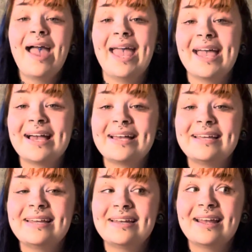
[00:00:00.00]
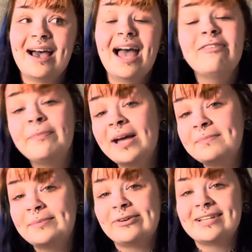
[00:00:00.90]
and I have a bad
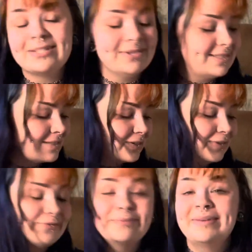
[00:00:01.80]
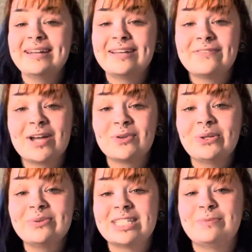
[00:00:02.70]
memory. So this is good for me that if I ever
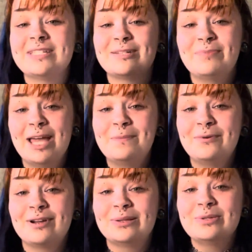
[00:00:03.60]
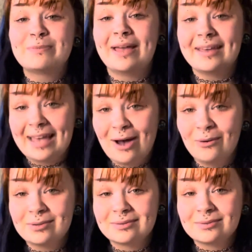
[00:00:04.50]
lose this piece of paper and lose my
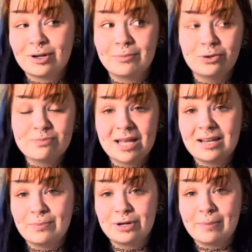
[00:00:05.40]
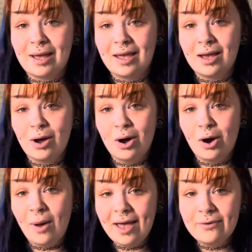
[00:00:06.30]
account or lose my number to my
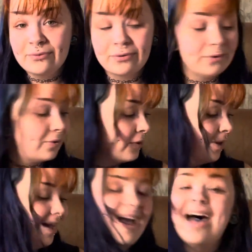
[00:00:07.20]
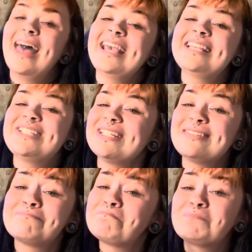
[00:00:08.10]
OF, I can just
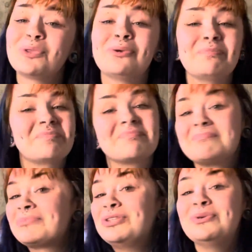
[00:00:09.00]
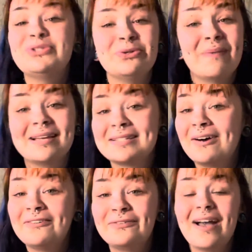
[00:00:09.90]
YouTube
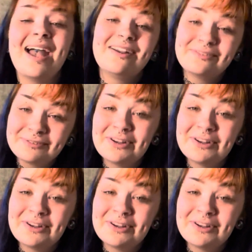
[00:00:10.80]
myself and